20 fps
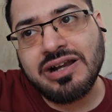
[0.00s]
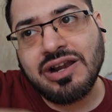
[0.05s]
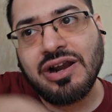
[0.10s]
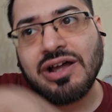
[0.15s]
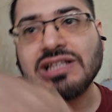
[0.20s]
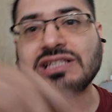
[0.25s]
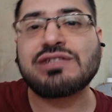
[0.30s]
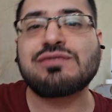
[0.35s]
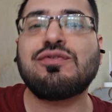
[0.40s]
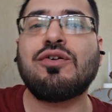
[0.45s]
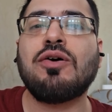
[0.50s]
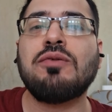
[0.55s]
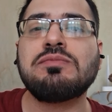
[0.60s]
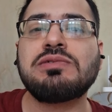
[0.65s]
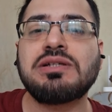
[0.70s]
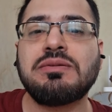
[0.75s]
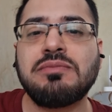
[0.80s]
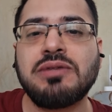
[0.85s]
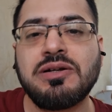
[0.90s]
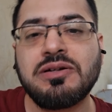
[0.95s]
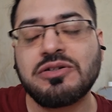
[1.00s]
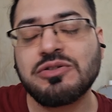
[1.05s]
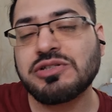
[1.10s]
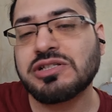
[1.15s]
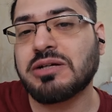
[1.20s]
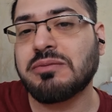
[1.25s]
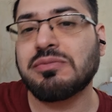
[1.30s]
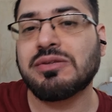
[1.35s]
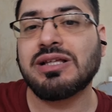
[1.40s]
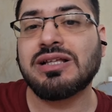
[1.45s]
transforms him into
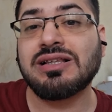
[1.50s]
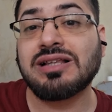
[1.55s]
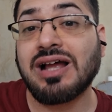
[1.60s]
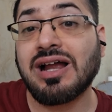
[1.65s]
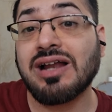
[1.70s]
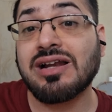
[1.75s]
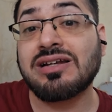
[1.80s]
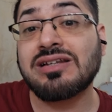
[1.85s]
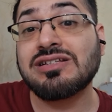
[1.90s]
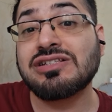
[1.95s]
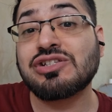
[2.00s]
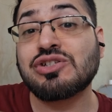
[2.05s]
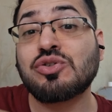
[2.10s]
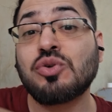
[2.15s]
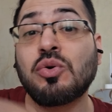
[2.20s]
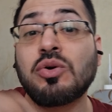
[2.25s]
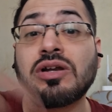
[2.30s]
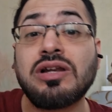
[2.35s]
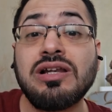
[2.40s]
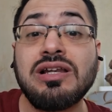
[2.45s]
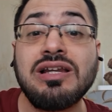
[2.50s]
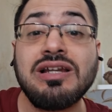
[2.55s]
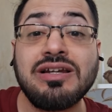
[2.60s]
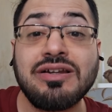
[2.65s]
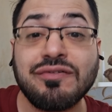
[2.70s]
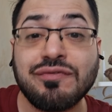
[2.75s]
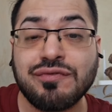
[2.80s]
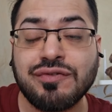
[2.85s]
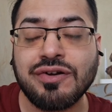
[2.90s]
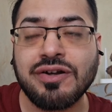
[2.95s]
something that is totally
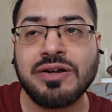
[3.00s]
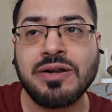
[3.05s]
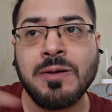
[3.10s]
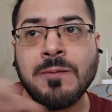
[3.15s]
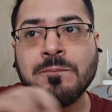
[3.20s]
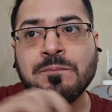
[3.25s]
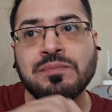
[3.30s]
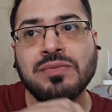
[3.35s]
different